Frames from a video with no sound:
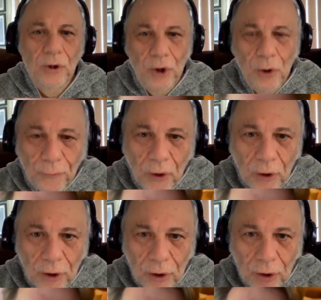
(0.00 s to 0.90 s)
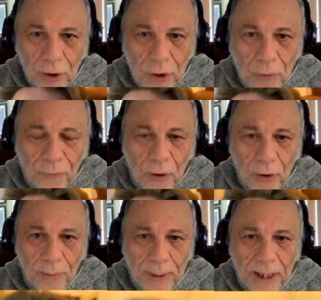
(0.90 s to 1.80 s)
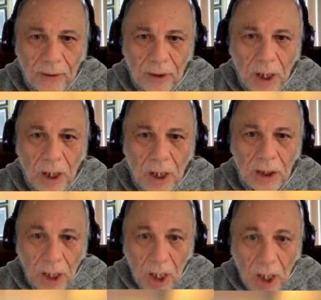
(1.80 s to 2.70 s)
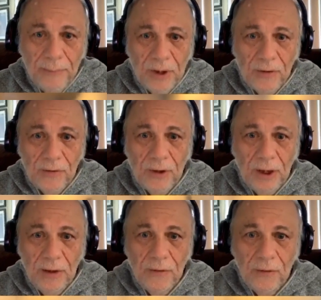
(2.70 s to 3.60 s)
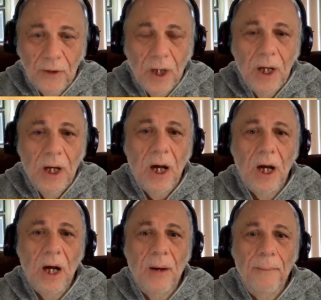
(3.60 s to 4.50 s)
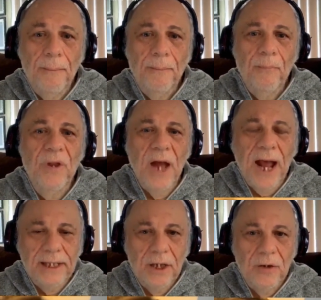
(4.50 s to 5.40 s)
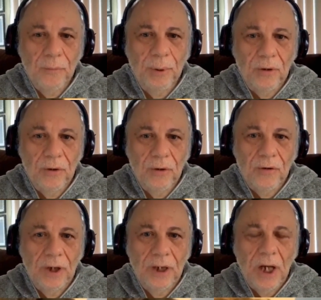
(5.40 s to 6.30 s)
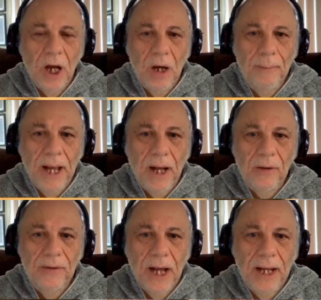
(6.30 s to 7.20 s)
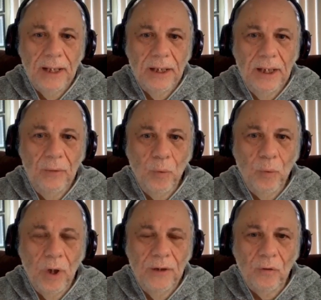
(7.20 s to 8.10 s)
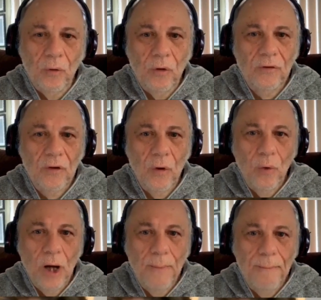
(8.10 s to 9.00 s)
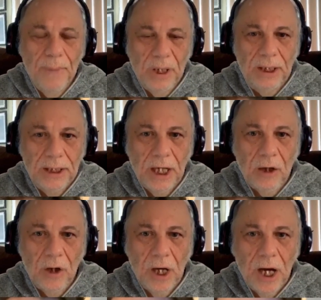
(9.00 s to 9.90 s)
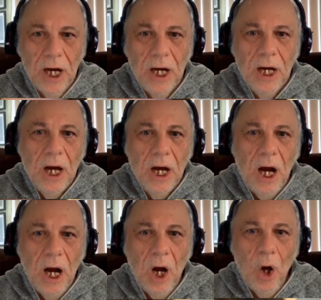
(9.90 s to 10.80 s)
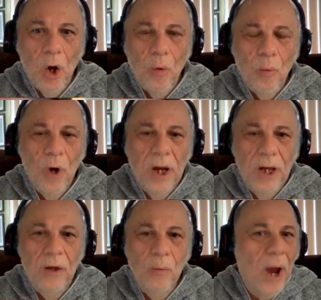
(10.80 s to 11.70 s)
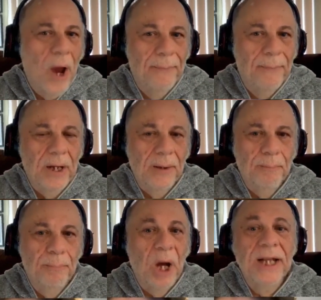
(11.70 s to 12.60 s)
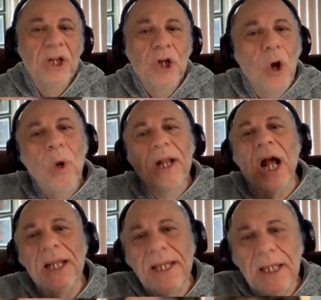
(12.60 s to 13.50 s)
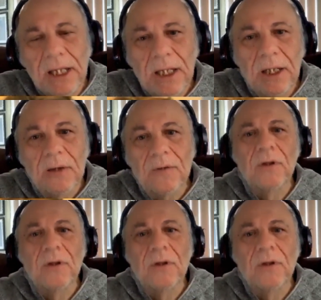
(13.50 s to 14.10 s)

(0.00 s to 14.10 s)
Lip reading: You've heard about Lyme disease. That conspiracy about it was also a military weapon. But you know what I think it is?